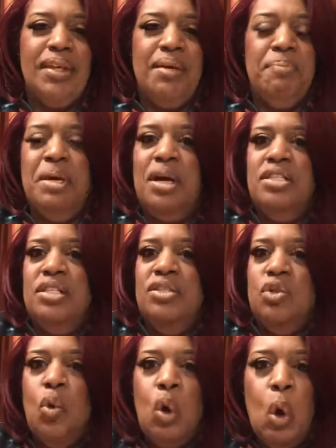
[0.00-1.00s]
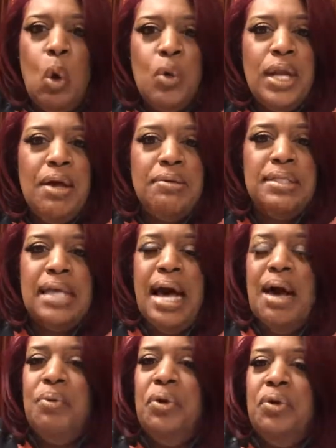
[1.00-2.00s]
Because it's so cold
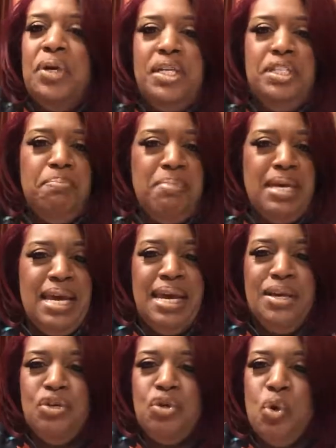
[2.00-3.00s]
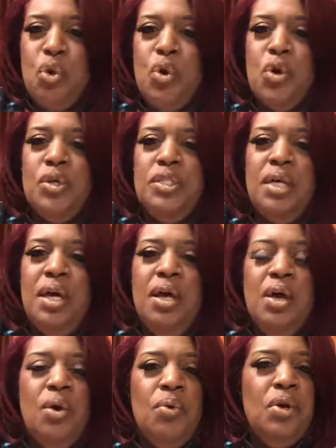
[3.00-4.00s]
outside, we're looking to be indoors.
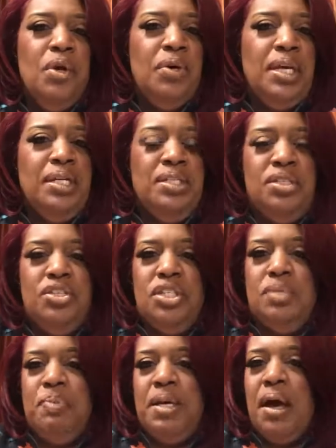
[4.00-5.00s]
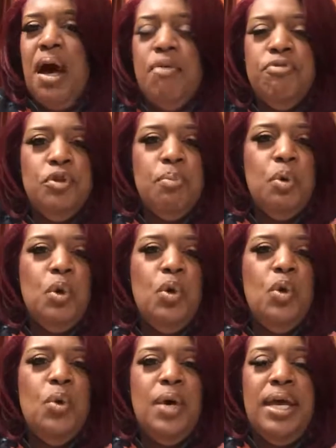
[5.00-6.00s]
We're looking to just be
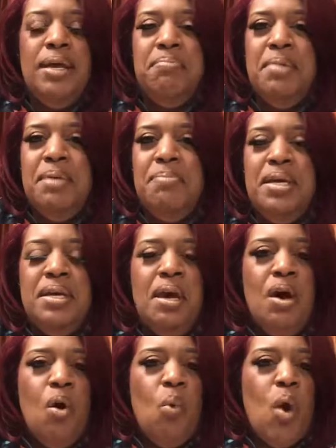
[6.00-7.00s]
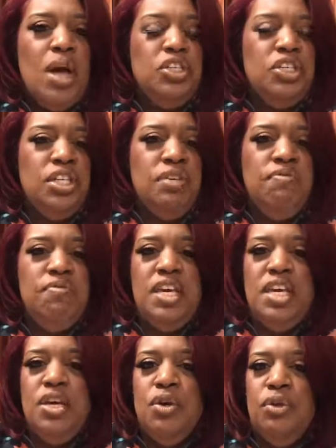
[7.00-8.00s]
comfortable and maybe watch
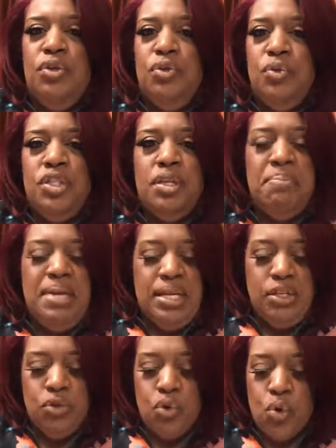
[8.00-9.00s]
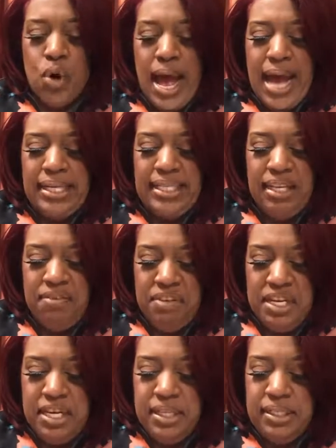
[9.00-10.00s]
TV or do some indoor
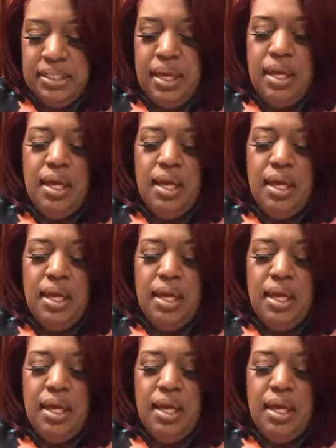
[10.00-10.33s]
activities.